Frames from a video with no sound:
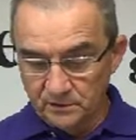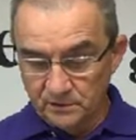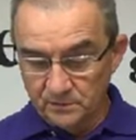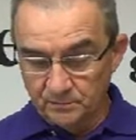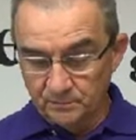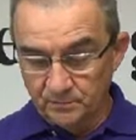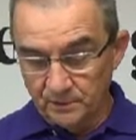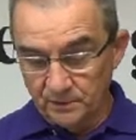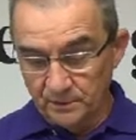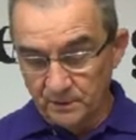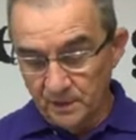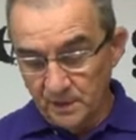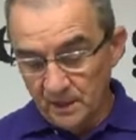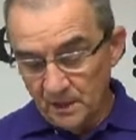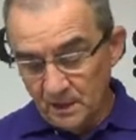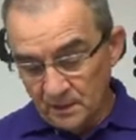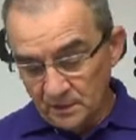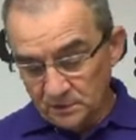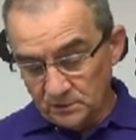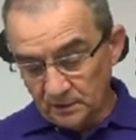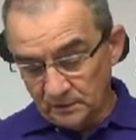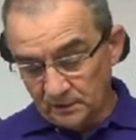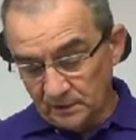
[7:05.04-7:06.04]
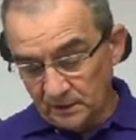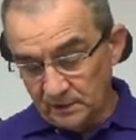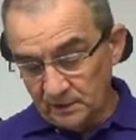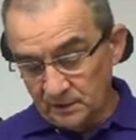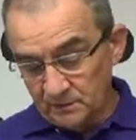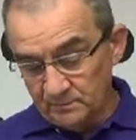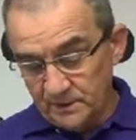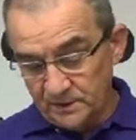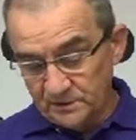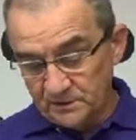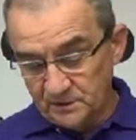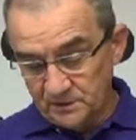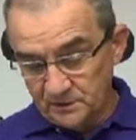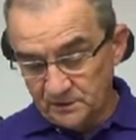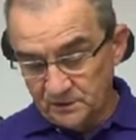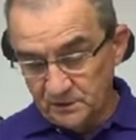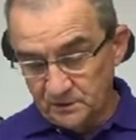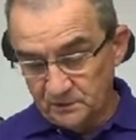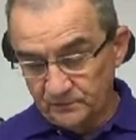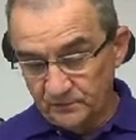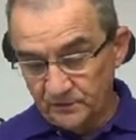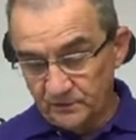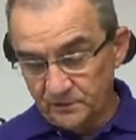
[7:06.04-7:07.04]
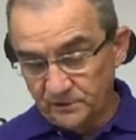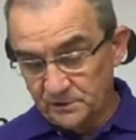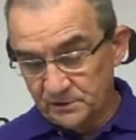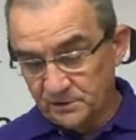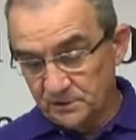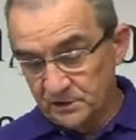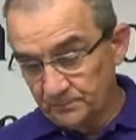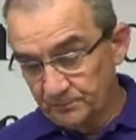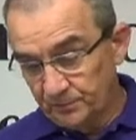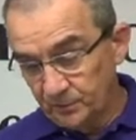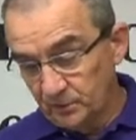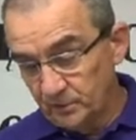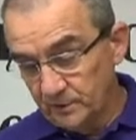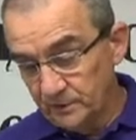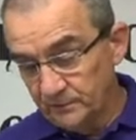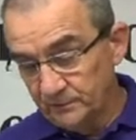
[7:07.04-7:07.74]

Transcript: discipline. So I think the message here is very simple.